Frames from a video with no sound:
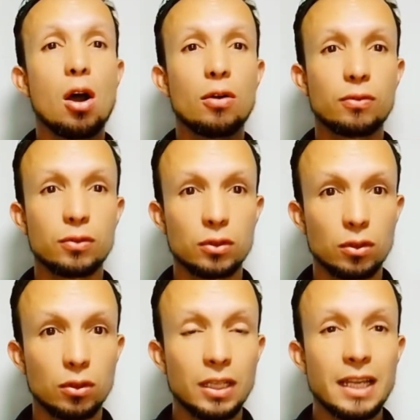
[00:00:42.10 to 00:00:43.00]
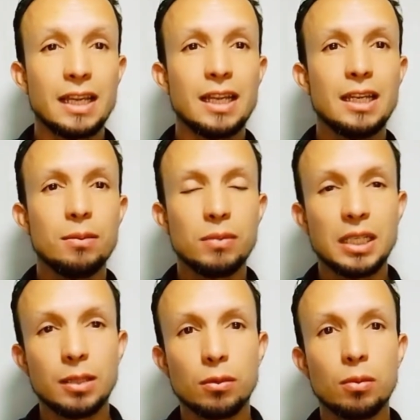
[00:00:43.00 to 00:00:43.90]
overall and a
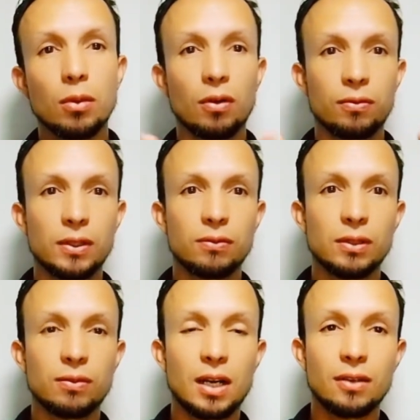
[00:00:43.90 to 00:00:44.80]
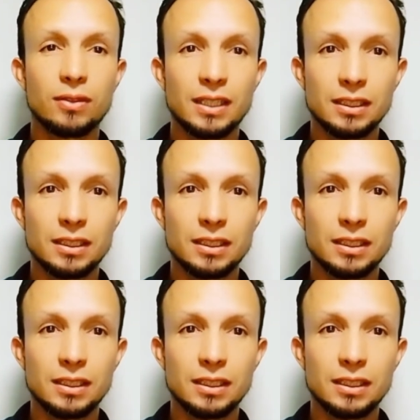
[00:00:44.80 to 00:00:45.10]
minimum of 55